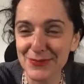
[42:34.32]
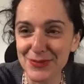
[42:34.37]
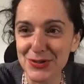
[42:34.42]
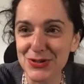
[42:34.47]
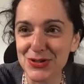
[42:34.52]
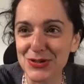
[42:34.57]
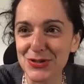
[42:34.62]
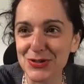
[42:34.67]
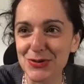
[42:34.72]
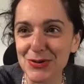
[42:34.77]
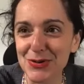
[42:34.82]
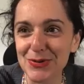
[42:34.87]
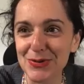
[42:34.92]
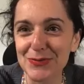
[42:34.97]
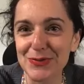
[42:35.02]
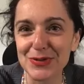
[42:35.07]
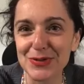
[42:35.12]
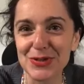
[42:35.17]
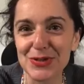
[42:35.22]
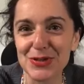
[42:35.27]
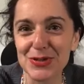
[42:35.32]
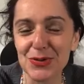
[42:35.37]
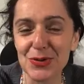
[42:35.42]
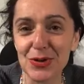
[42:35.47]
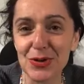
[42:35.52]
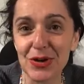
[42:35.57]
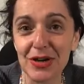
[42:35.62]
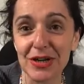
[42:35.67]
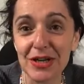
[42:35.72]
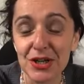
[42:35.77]
for sure.
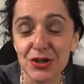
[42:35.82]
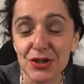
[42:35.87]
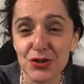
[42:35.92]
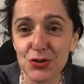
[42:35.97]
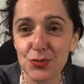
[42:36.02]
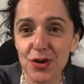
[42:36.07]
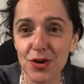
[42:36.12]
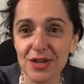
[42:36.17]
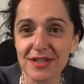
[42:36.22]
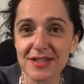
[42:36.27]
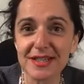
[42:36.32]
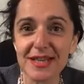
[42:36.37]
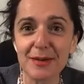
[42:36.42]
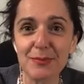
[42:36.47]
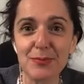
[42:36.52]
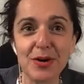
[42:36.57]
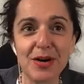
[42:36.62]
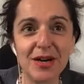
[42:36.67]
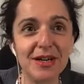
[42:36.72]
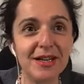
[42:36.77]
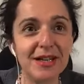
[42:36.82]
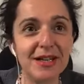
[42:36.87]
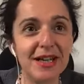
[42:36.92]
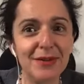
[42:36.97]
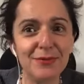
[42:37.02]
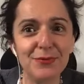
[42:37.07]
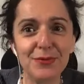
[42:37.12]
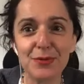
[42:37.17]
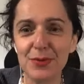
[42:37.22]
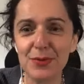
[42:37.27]
Do you want to say bye to
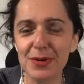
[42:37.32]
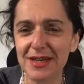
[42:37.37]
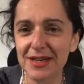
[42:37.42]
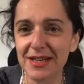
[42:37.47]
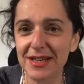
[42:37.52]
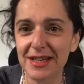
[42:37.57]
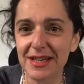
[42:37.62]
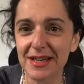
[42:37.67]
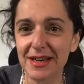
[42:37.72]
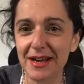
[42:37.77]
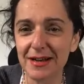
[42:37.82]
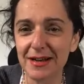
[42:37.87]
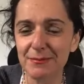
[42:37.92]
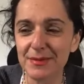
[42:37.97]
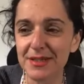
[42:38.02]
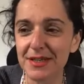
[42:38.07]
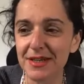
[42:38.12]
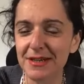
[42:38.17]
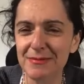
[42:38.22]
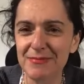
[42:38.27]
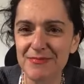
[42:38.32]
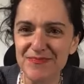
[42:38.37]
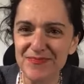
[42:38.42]
everybody, Hamza?